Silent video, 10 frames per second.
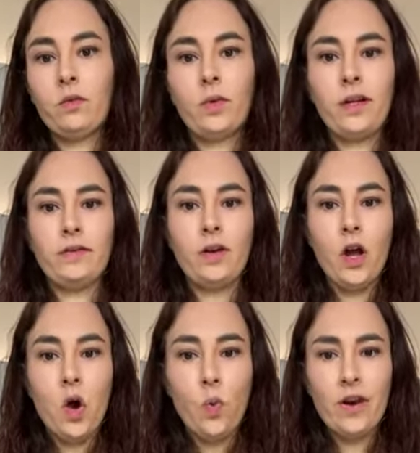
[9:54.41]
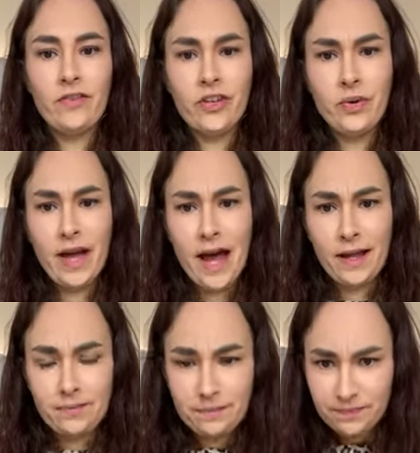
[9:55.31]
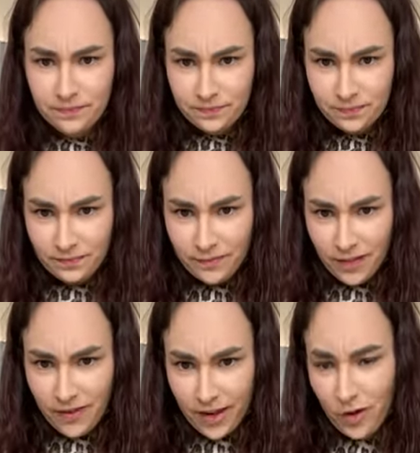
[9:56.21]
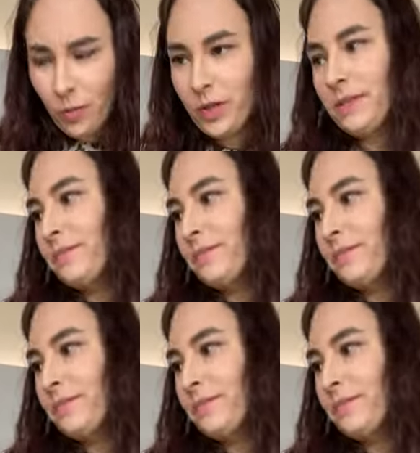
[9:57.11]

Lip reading: whatever you got, if I can open it.